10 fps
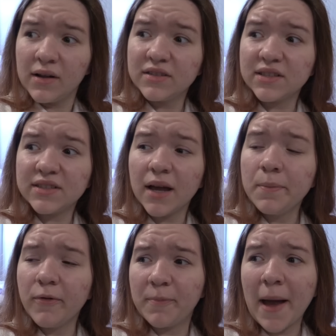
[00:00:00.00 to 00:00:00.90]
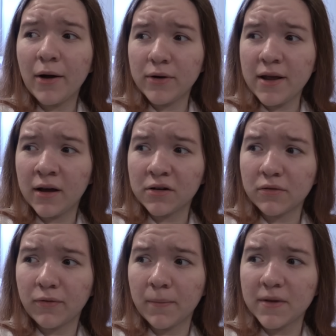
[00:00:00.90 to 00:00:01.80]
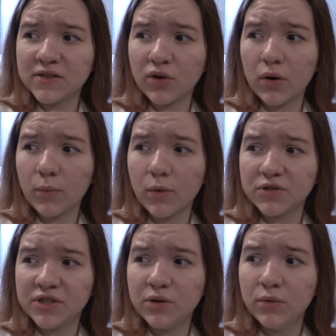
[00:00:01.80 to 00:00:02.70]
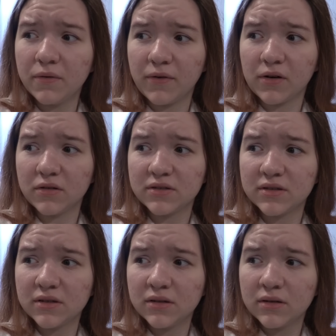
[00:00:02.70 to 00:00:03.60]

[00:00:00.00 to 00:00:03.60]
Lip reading: He's a type of bounty hunter from the Star Wars universe.